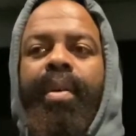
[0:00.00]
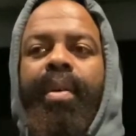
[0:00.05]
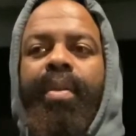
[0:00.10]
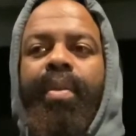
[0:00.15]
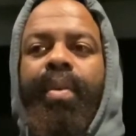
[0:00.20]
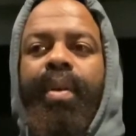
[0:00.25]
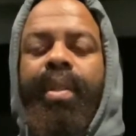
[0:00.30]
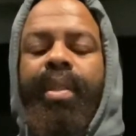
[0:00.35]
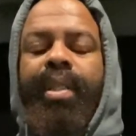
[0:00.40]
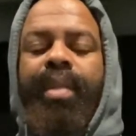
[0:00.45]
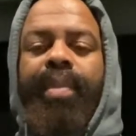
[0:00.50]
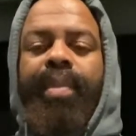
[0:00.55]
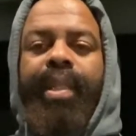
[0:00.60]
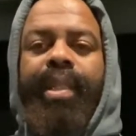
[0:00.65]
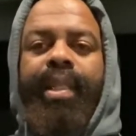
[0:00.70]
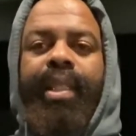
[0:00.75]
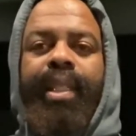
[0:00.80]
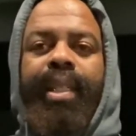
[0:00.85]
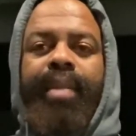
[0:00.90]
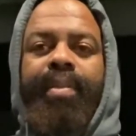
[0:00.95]
according to my
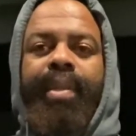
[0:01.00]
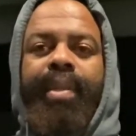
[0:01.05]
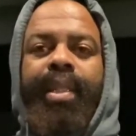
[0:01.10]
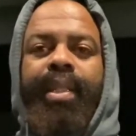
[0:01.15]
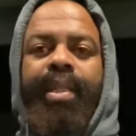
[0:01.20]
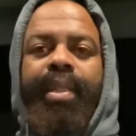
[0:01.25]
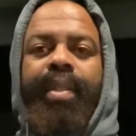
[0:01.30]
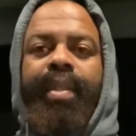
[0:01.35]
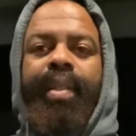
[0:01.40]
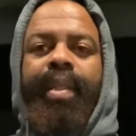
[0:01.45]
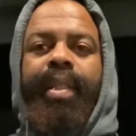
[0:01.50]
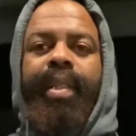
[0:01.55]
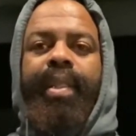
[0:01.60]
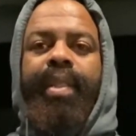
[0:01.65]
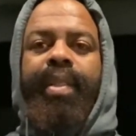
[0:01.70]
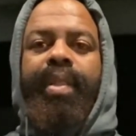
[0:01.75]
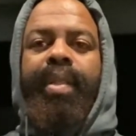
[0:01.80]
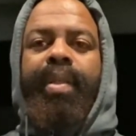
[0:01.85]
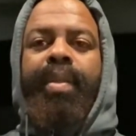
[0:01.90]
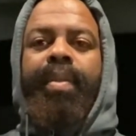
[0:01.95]
TM teacher, is